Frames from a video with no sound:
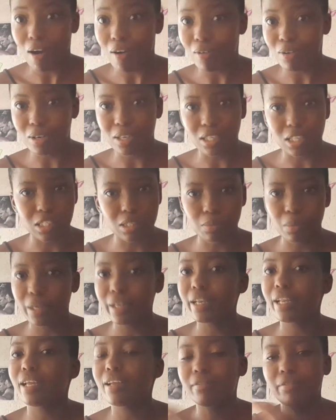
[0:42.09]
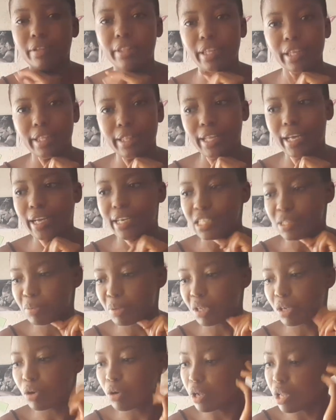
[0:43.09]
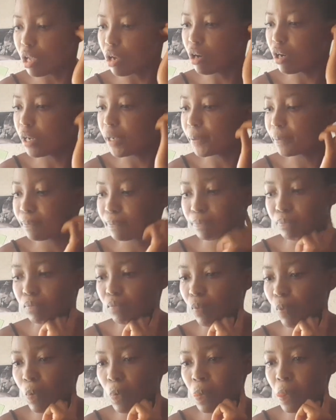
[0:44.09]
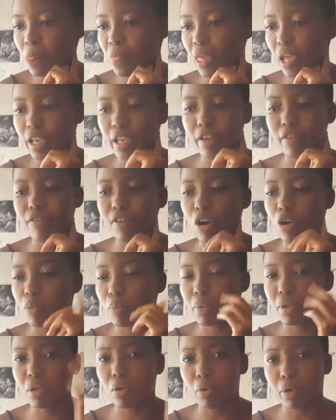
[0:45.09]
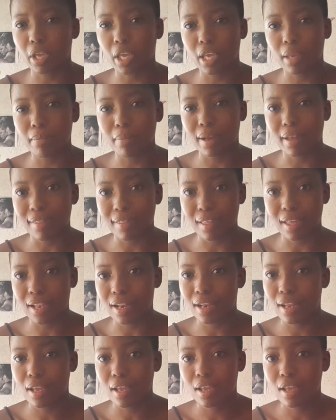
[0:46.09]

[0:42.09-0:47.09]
I'll explain everything that has been going on, if I'll be okay by then.